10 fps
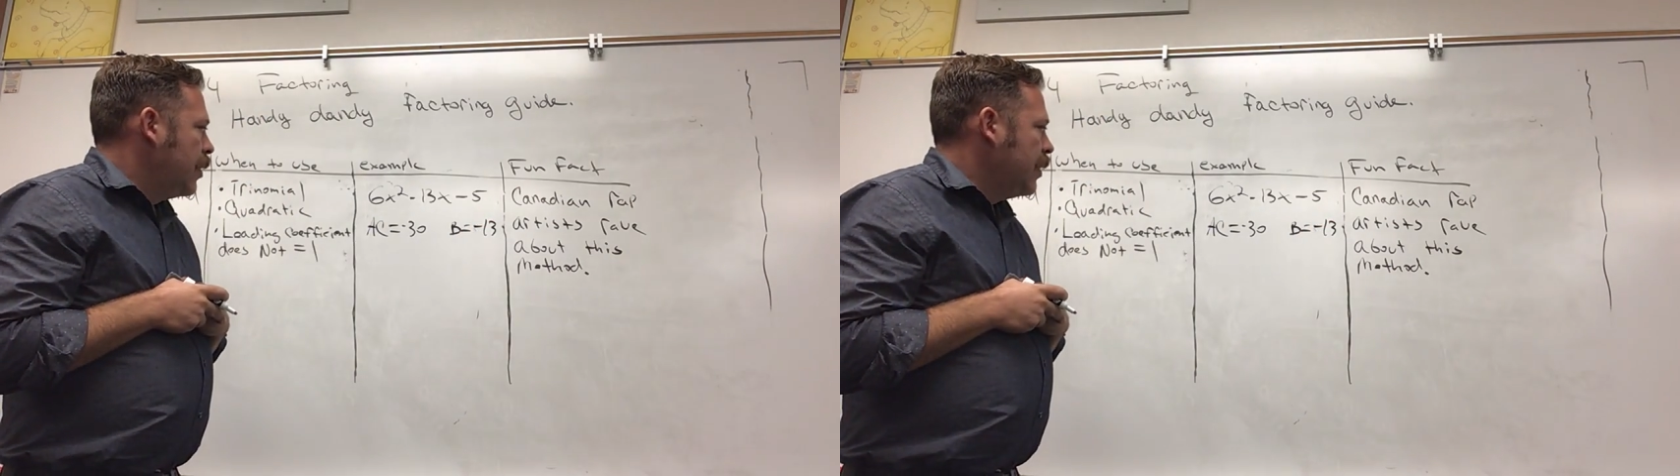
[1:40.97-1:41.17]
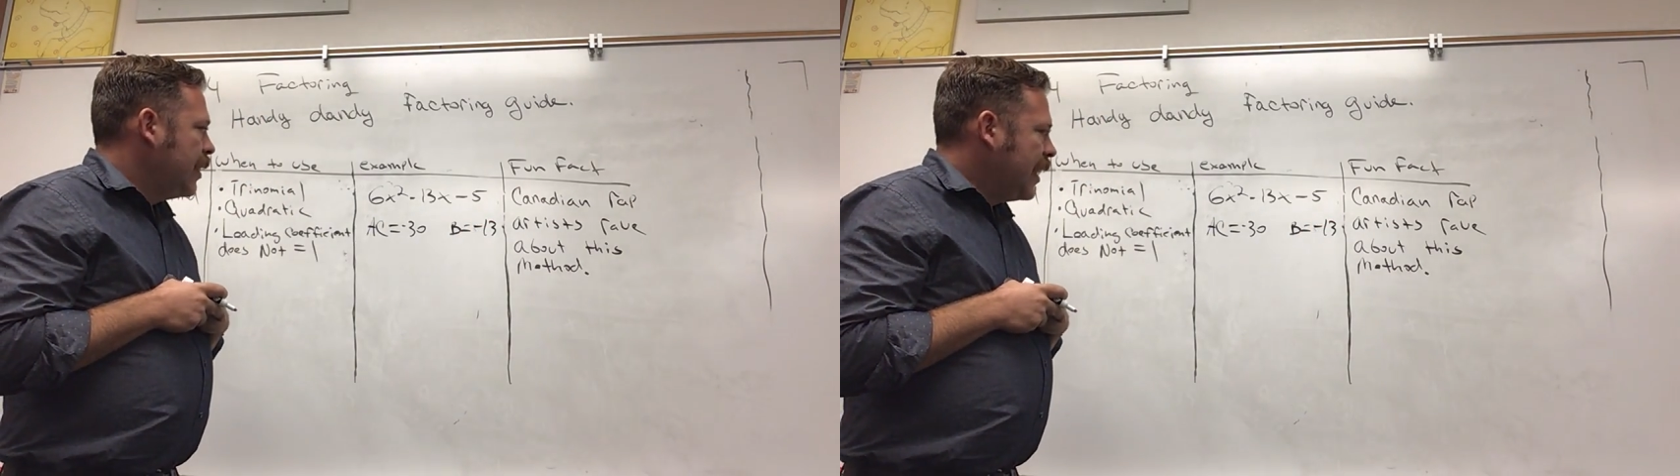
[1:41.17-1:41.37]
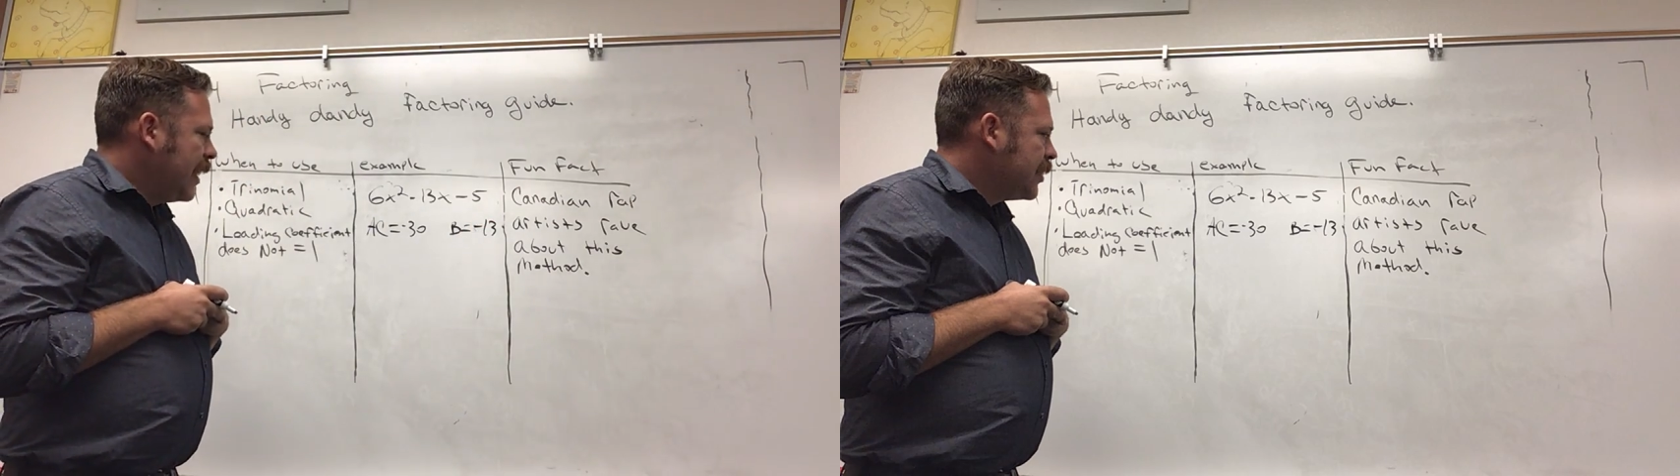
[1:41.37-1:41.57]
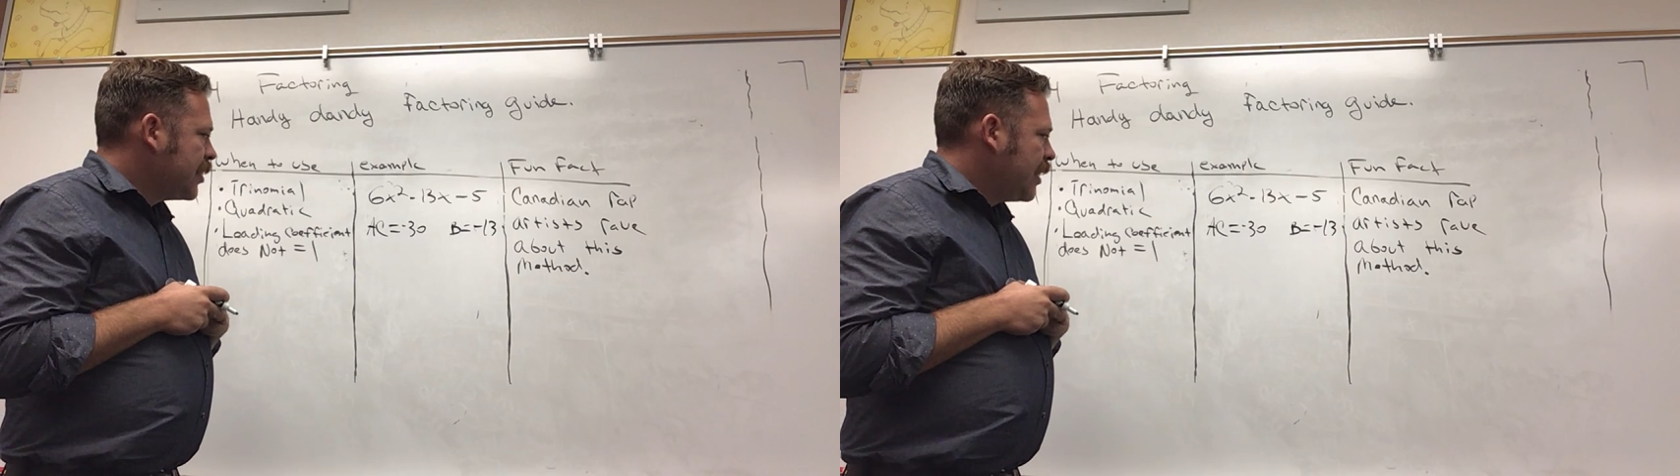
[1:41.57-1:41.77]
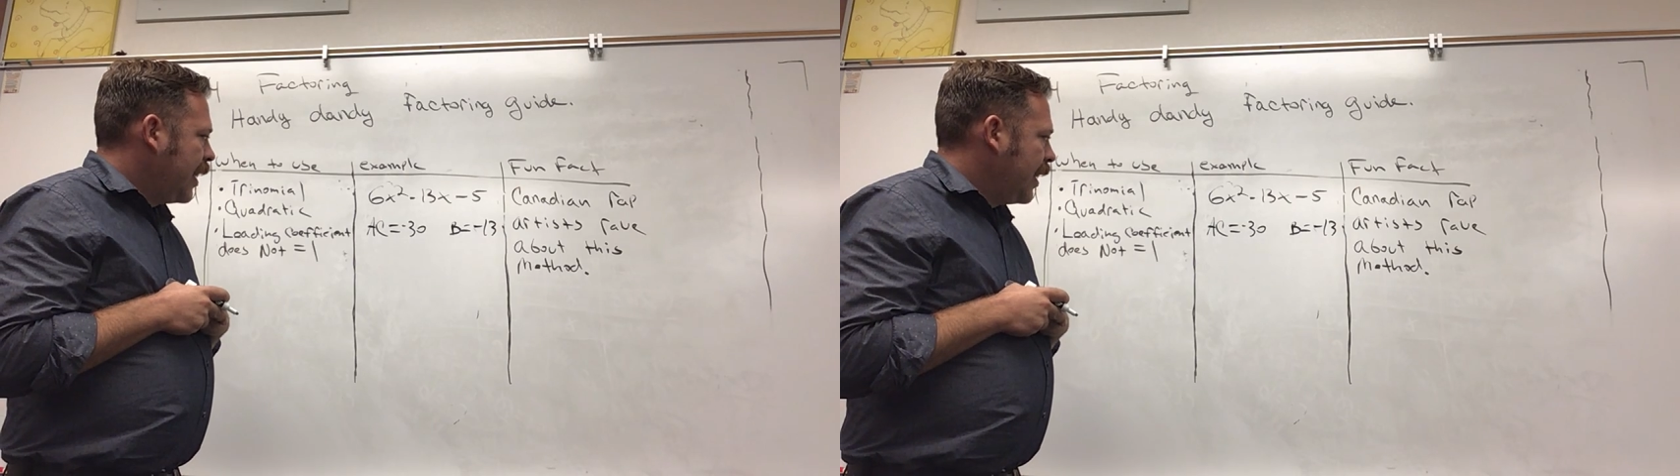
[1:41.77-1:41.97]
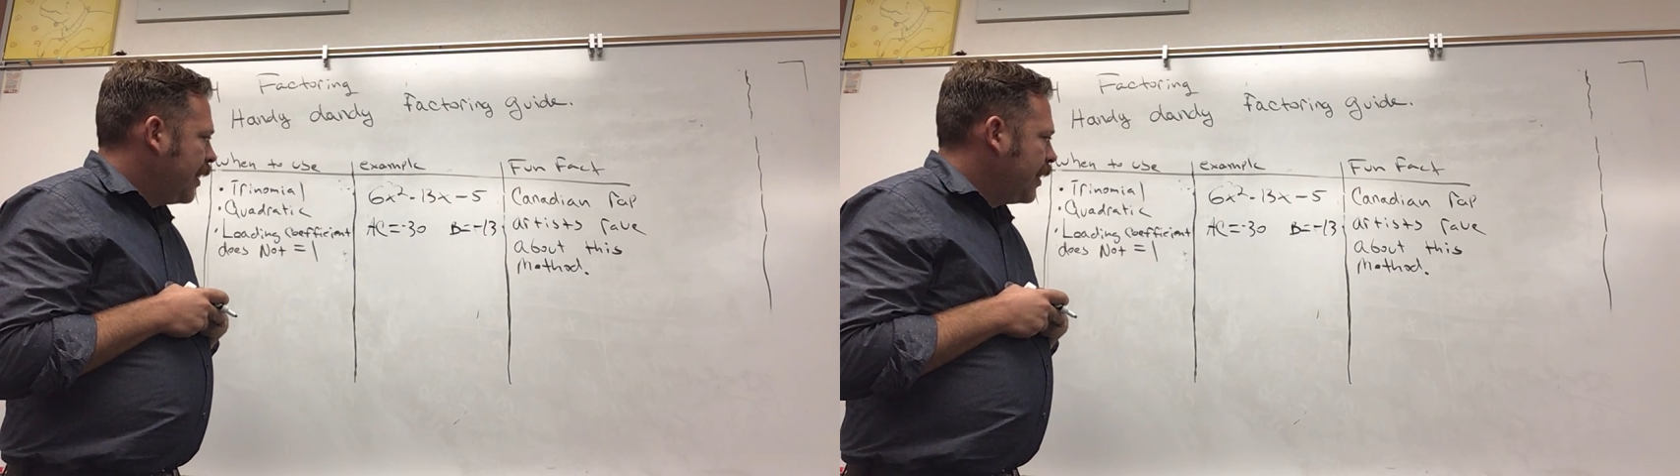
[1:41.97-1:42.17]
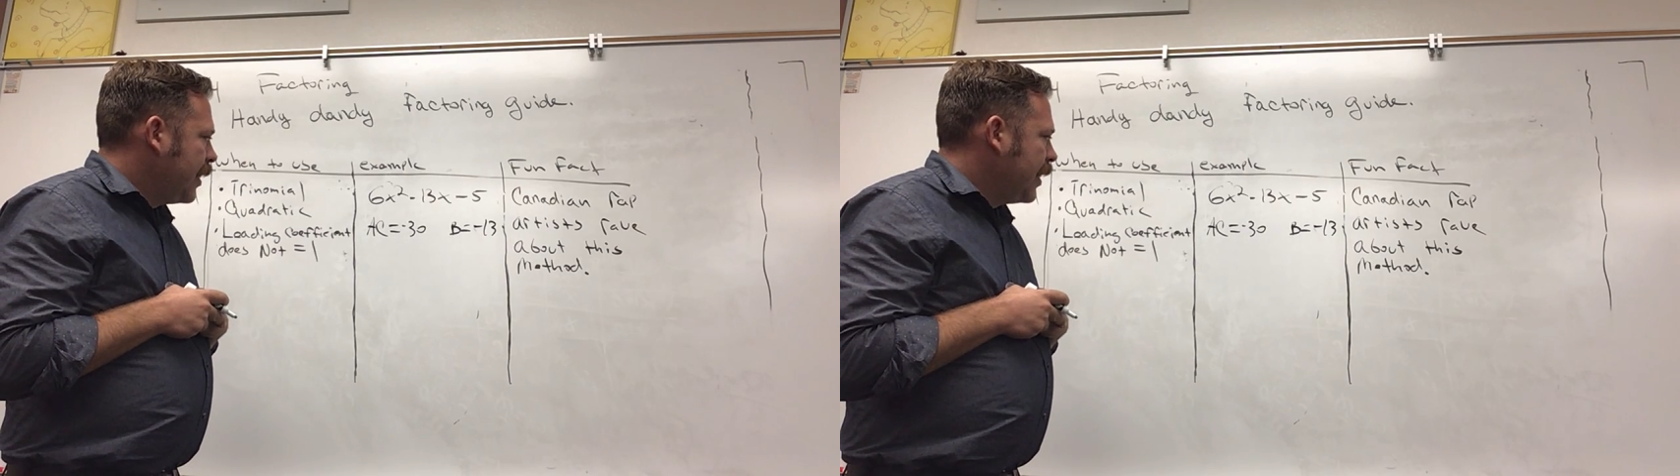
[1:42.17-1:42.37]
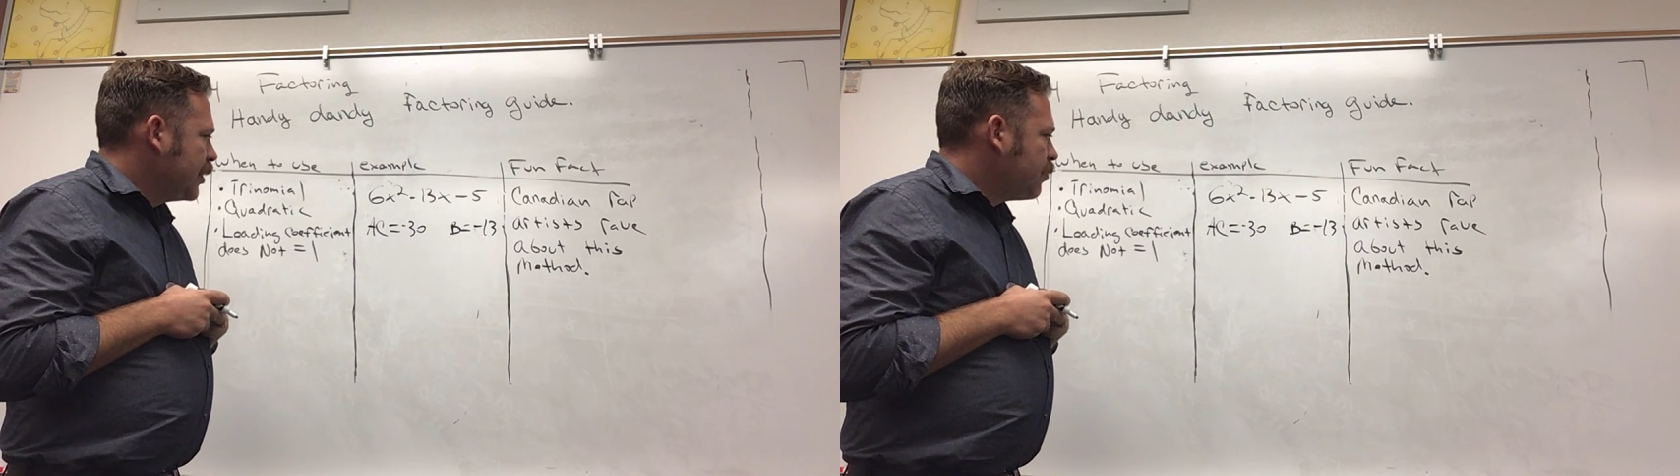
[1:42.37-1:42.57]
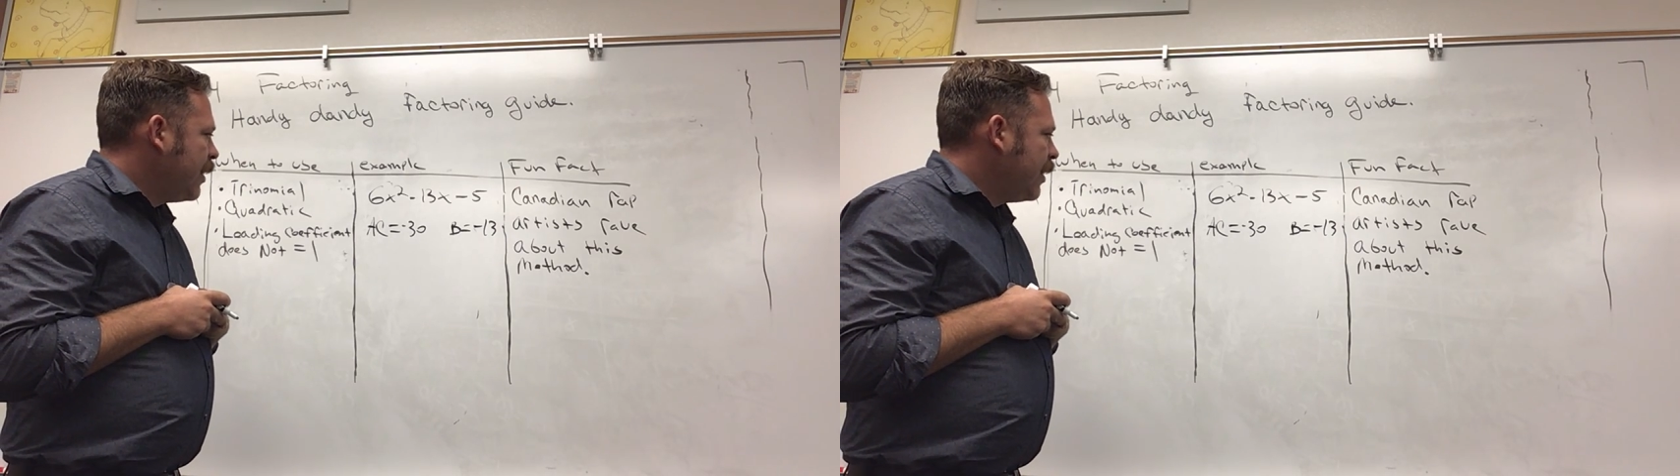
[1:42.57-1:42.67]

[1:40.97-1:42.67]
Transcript: the next thing is